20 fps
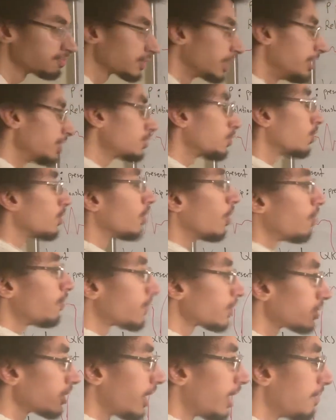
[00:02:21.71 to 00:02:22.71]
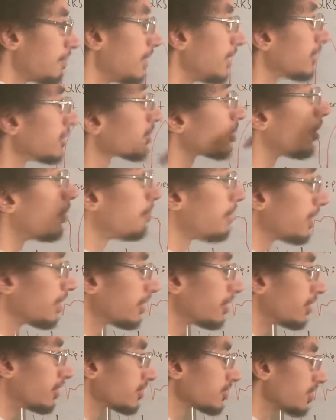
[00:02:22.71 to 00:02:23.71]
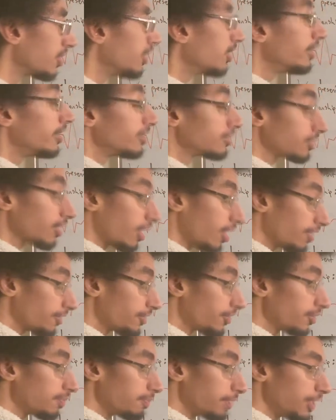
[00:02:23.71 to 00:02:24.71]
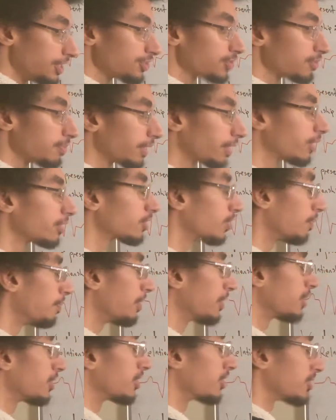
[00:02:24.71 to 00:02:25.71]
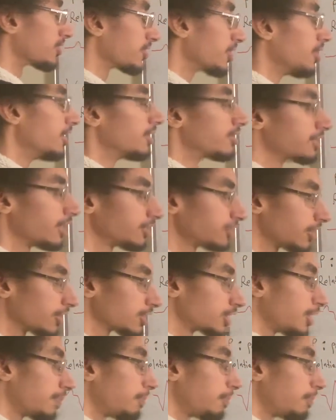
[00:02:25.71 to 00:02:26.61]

it will overcome its competitors, its other pacemaker competitors, such as the